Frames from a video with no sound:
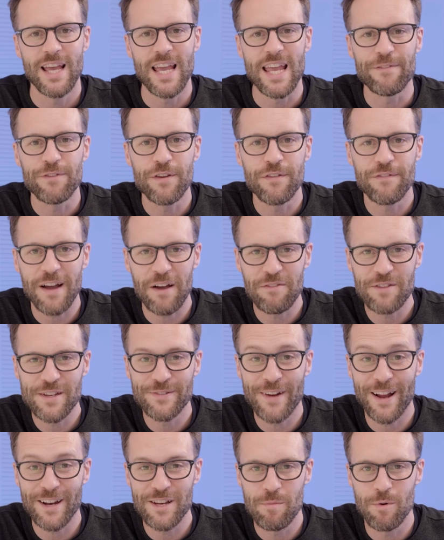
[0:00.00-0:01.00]
If you found this
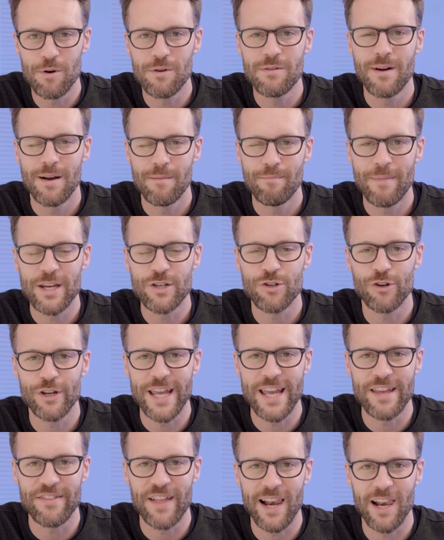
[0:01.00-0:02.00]
valuable, make sure you
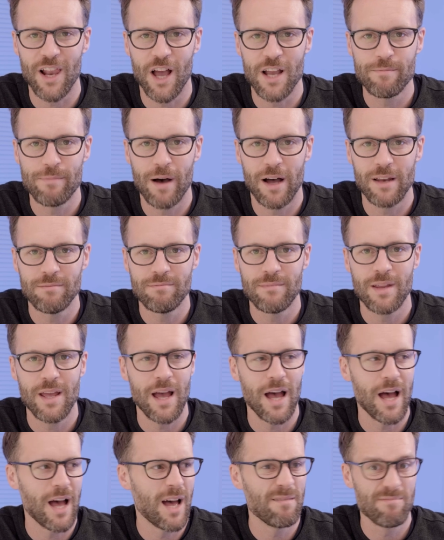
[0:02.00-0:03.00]
hit that like button,
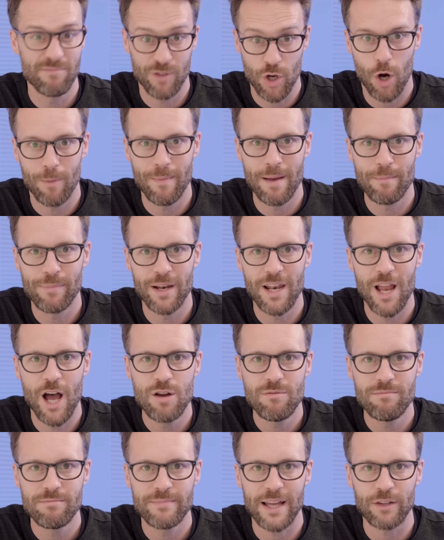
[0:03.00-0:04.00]
uh, comment
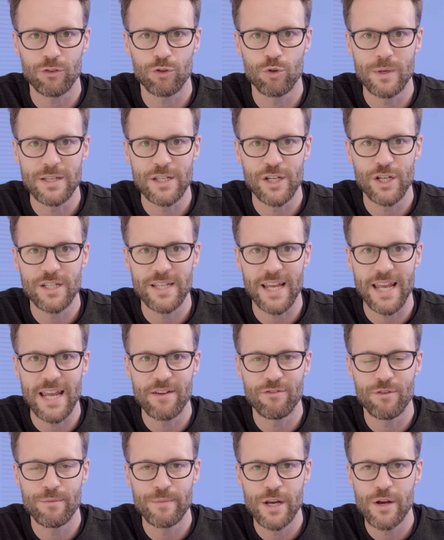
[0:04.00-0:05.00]
below, that's always good to
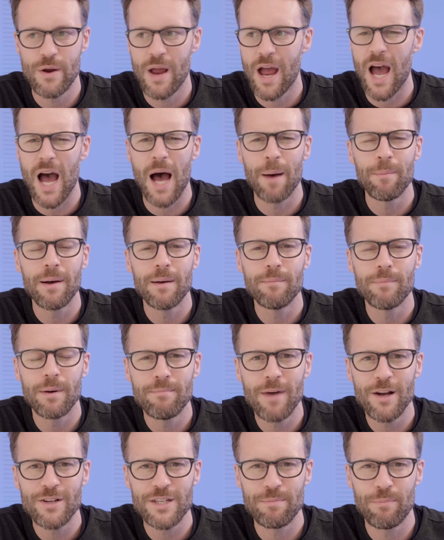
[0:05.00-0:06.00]
hear from you. Um, but
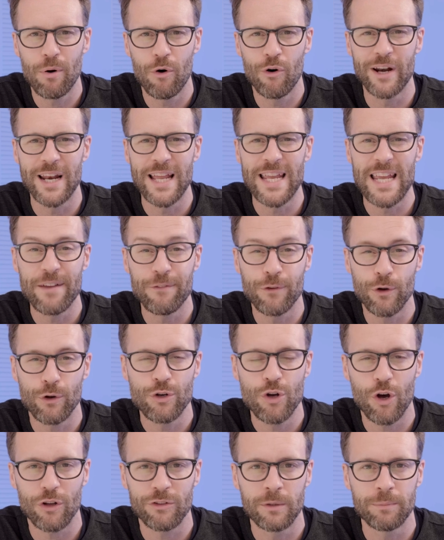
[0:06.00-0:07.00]
most importantly, if you're
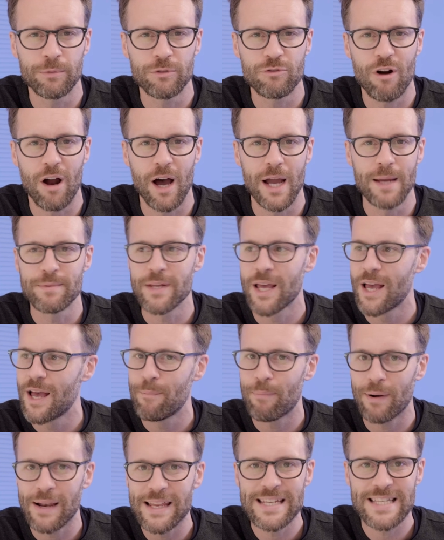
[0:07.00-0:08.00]
not subscribed,
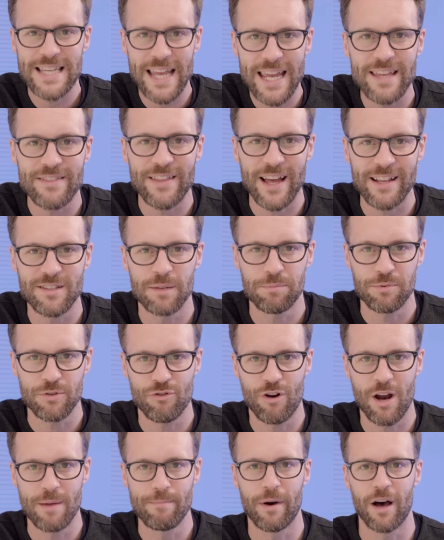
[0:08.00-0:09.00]
please hit that
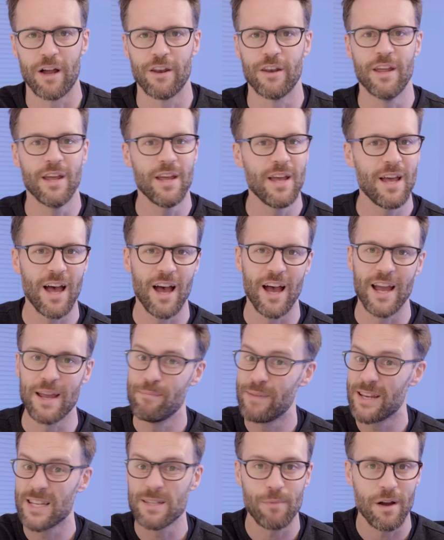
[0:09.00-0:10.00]
subscribe button. Uh, it
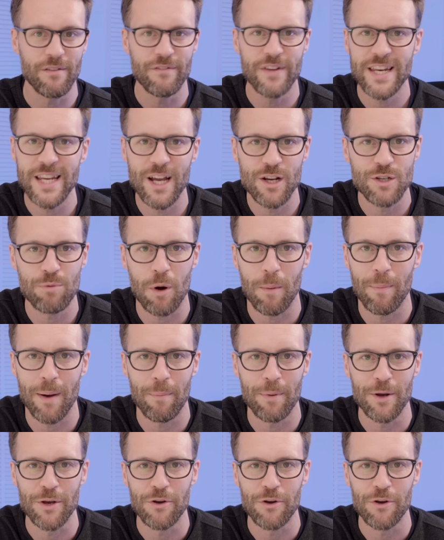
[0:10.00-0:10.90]
means my videos pop up in